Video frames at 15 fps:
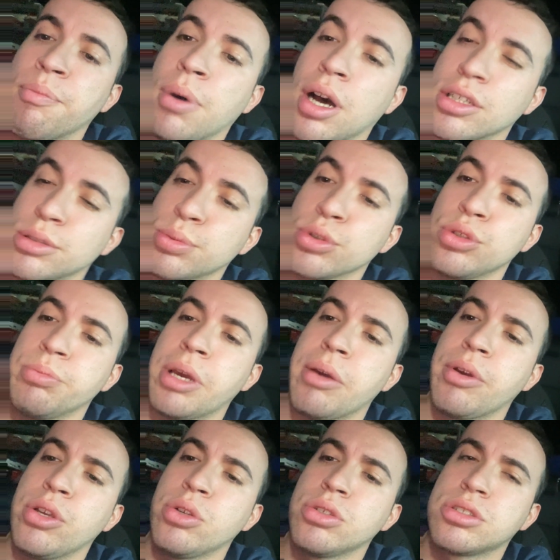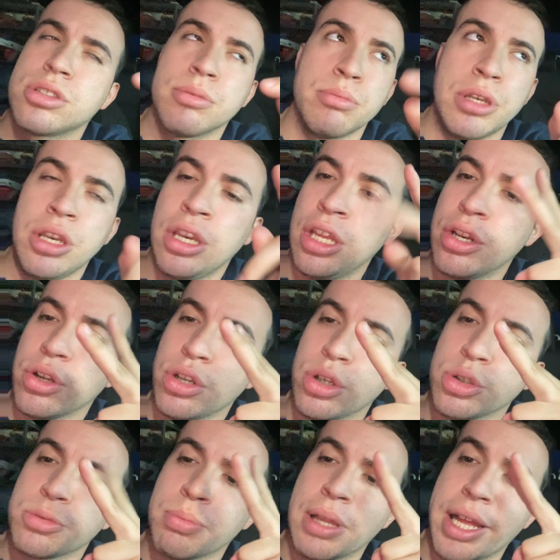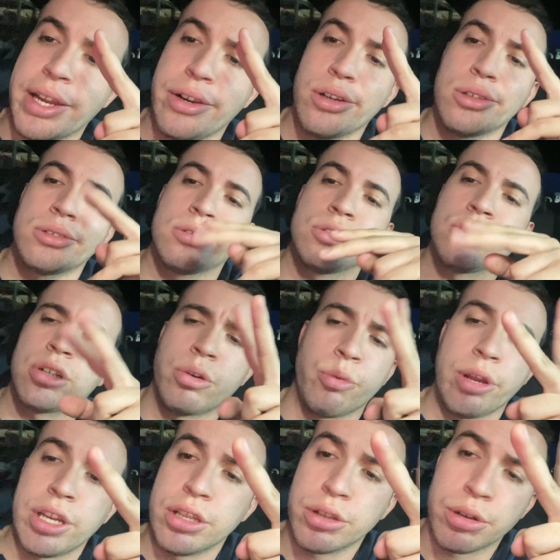possible, you maybe use some needle nose pliers or regular